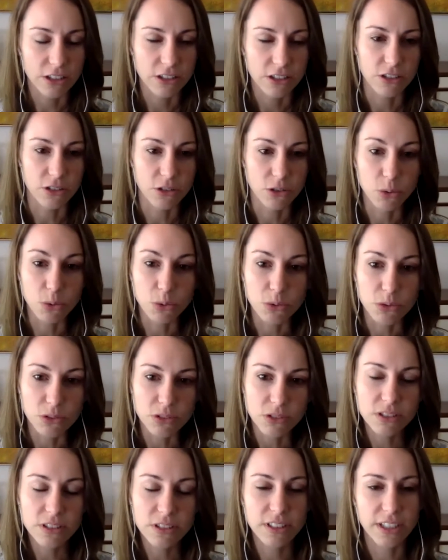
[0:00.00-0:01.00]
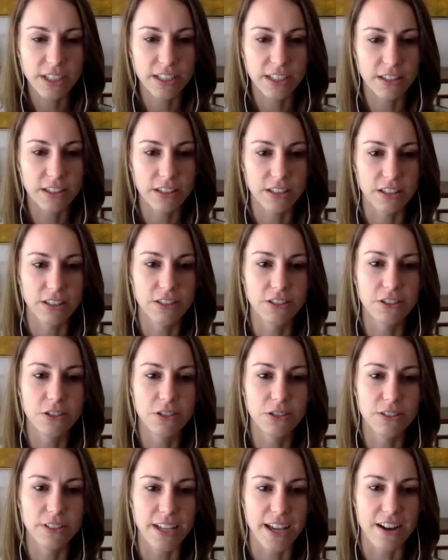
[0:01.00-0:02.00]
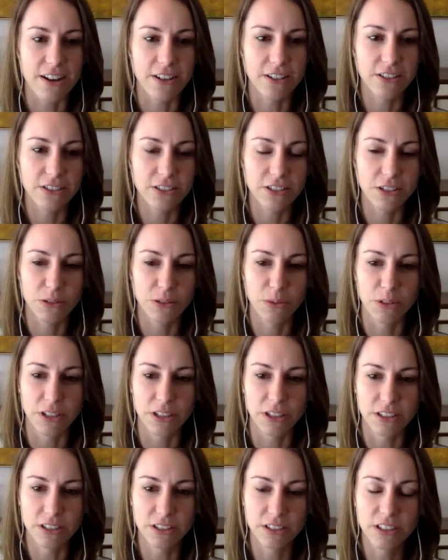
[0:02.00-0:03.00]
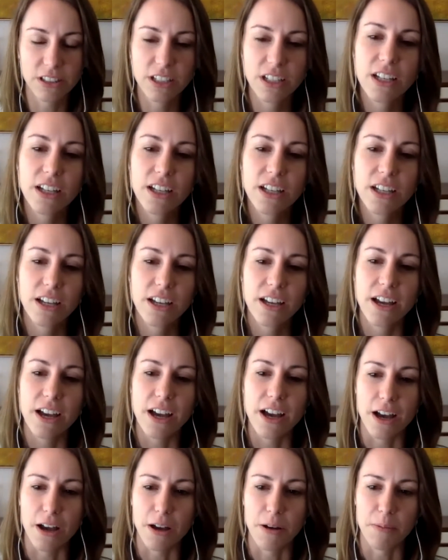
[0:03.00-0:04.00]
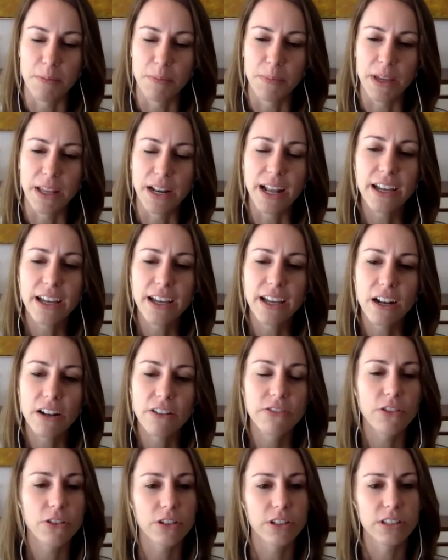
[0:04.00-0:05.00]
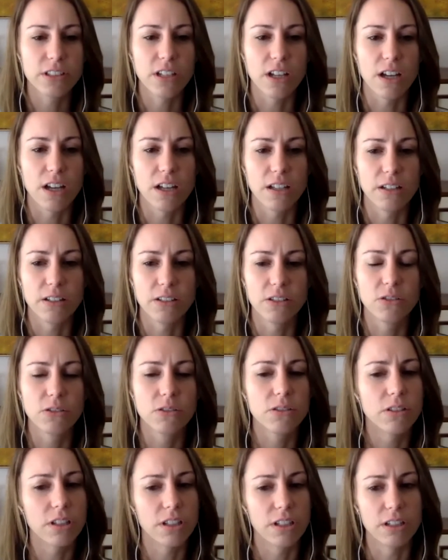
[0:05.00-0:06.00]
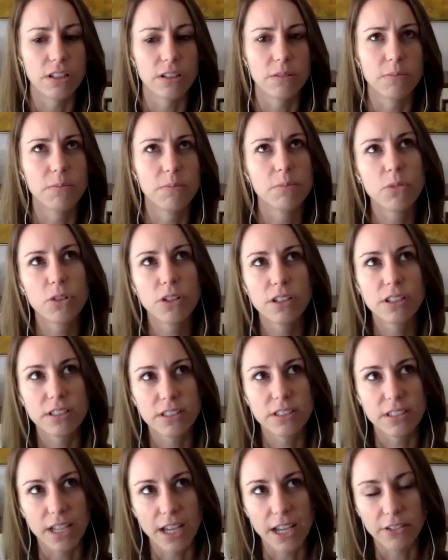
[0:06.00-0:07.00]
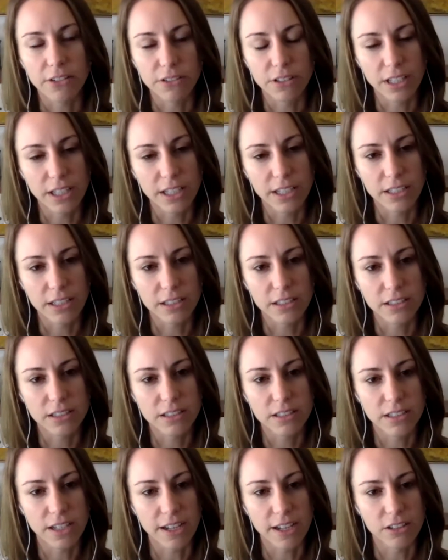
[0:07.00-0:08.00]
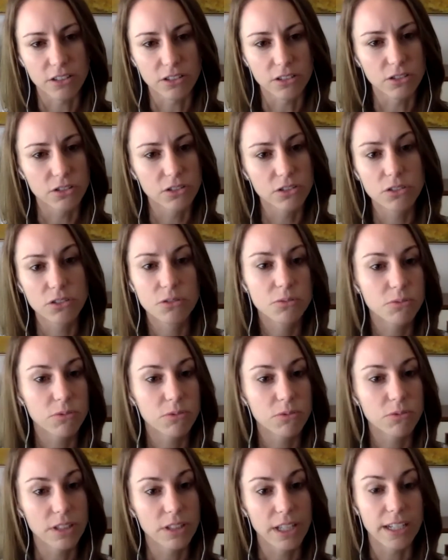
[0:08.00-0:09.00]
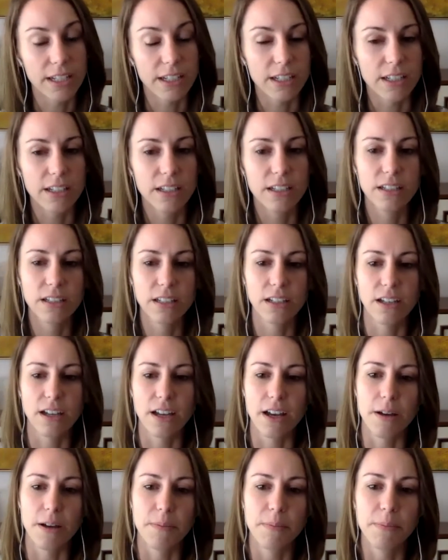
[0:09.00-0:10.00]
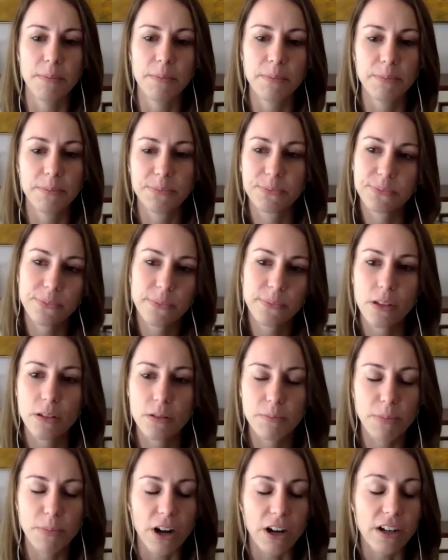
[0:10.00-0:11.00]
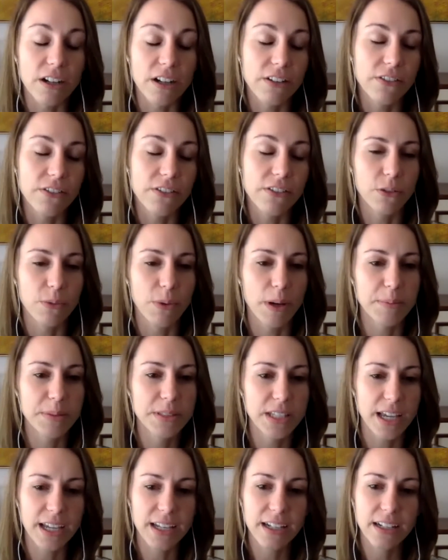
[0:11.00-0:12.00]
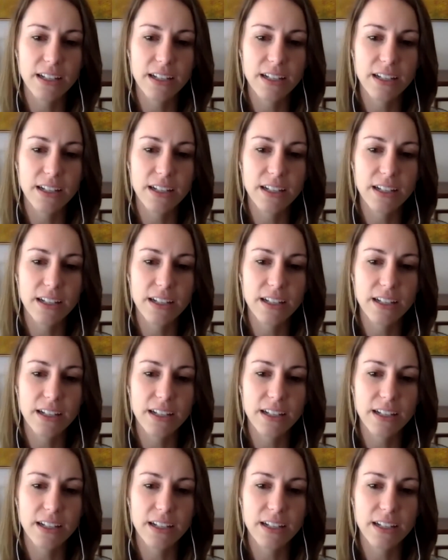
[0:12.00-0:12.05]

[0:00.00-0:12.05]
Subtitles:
the tools to get the news out to the world. And I kind of focus on the more design-related, styles-related part of the website.